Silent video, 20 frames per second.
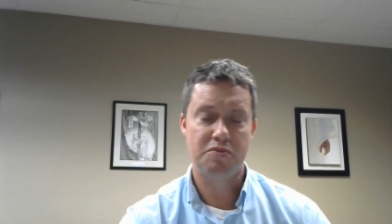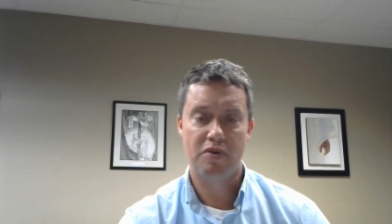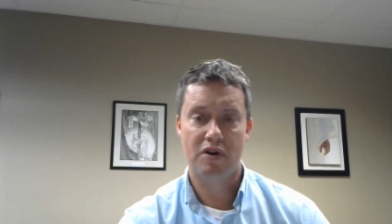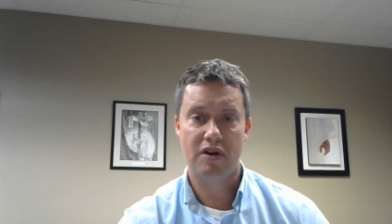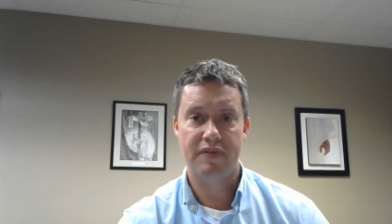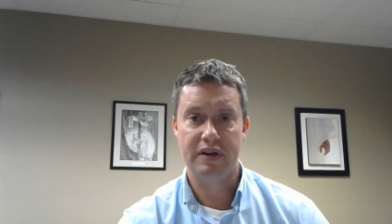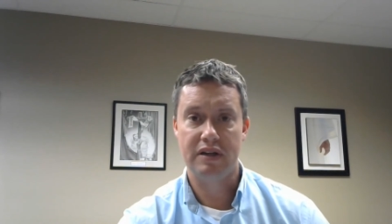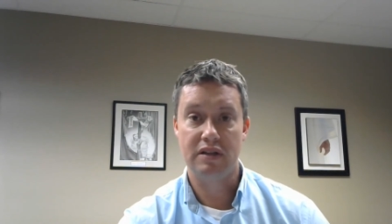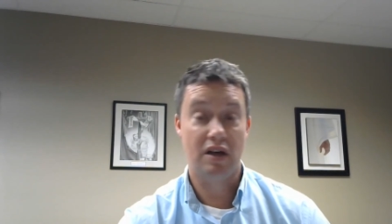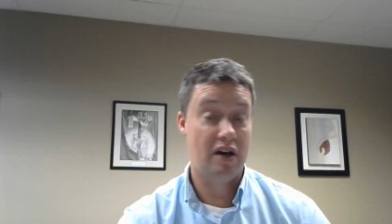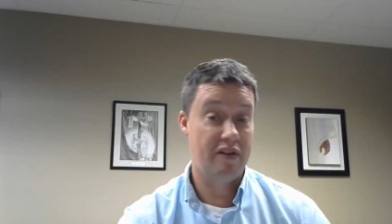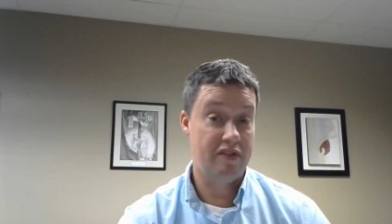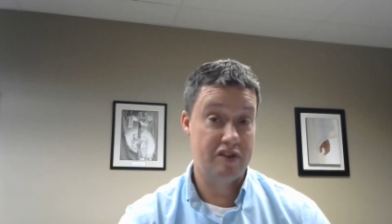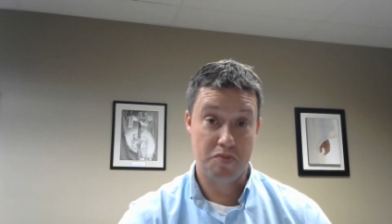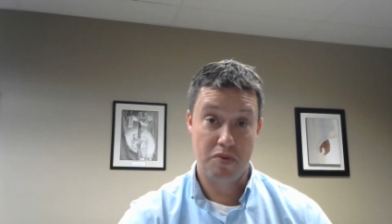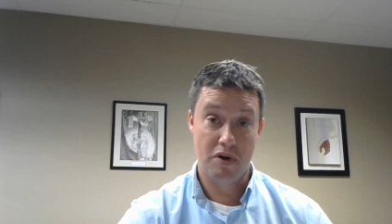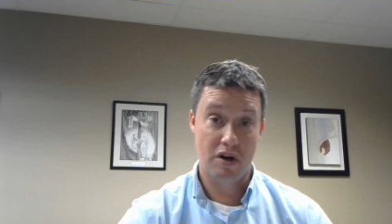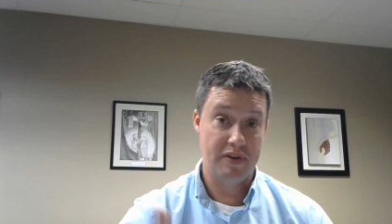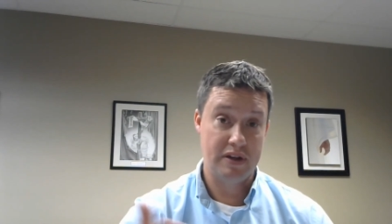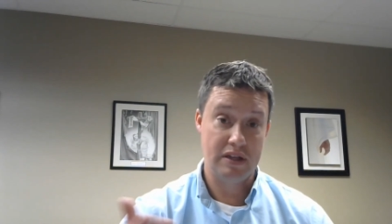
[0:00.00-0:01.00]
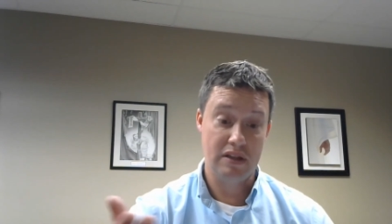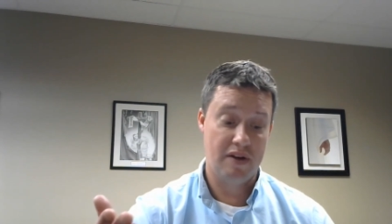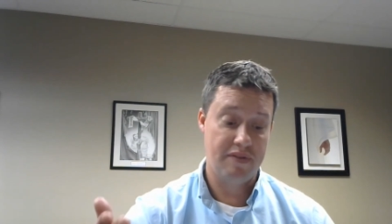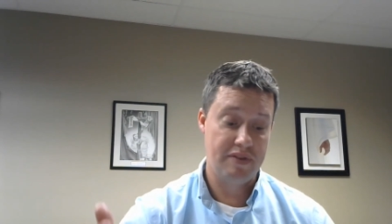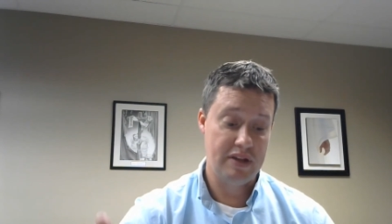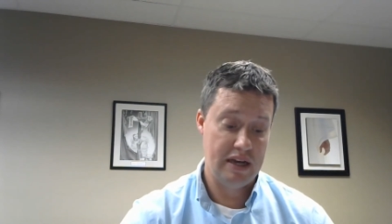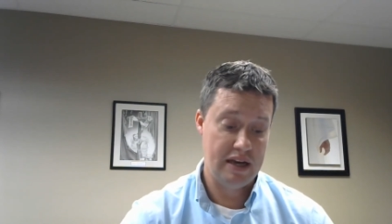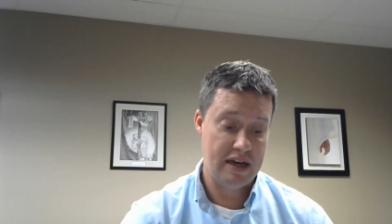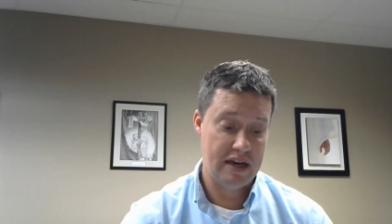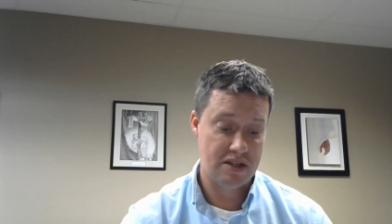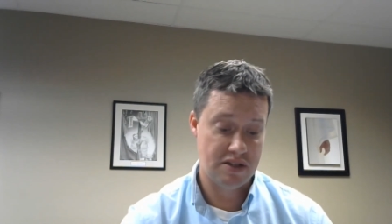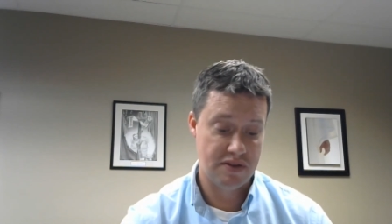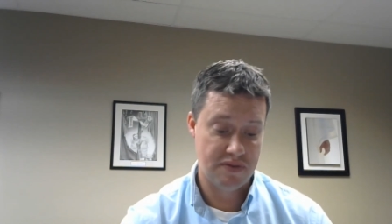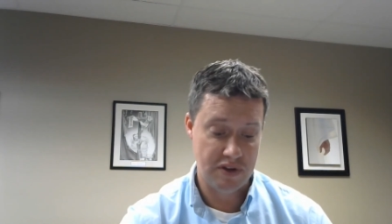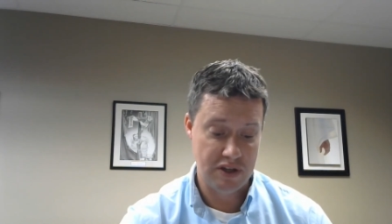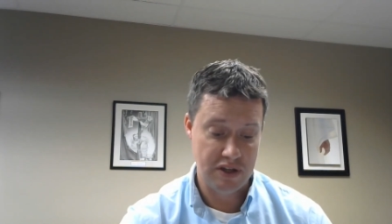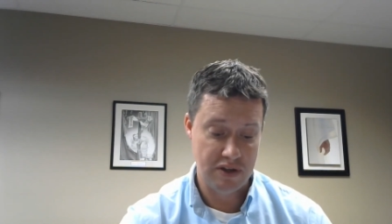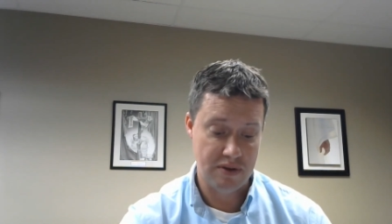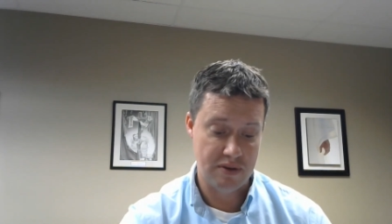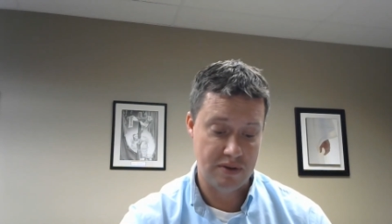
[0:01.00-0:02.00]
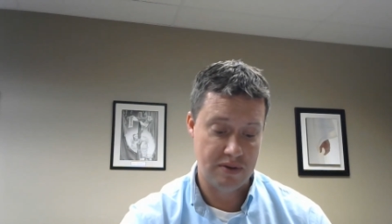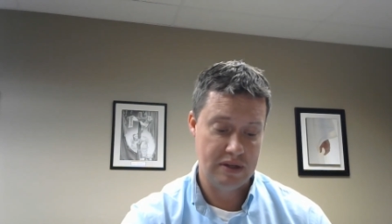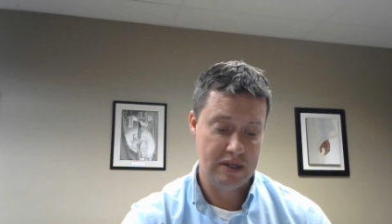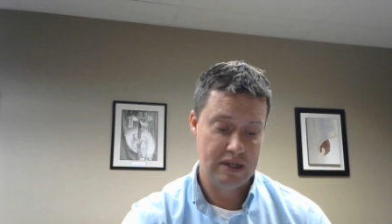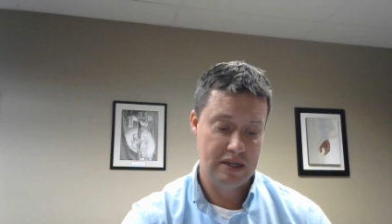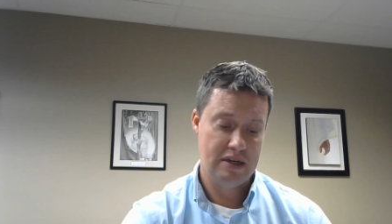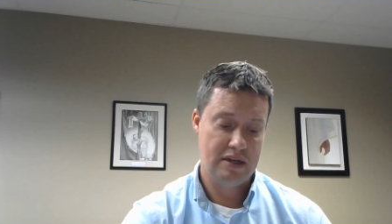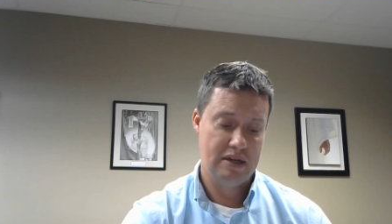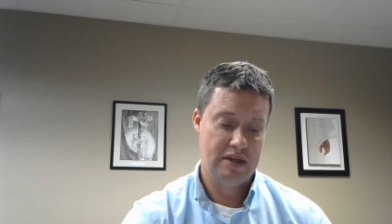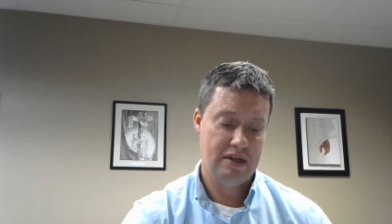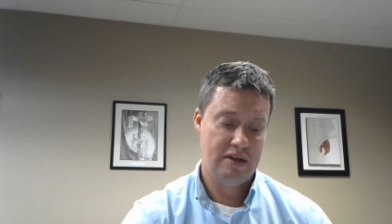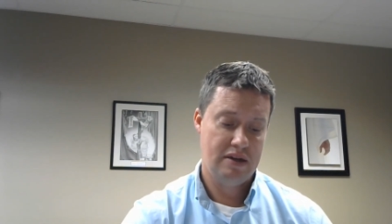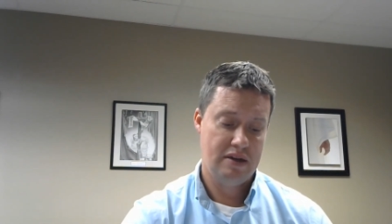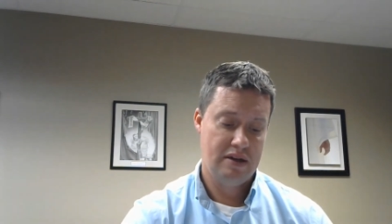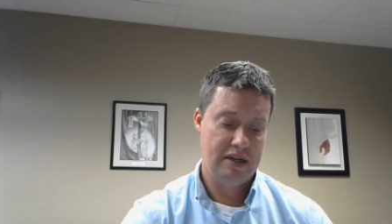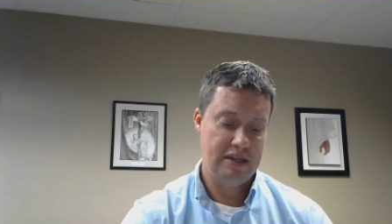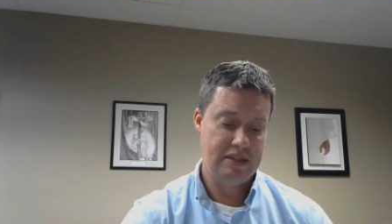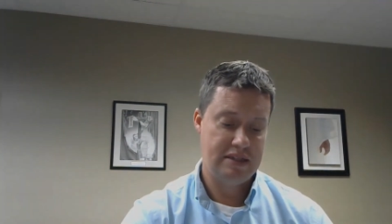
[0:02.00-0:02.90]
perfect love, His perfect love that He has for you. He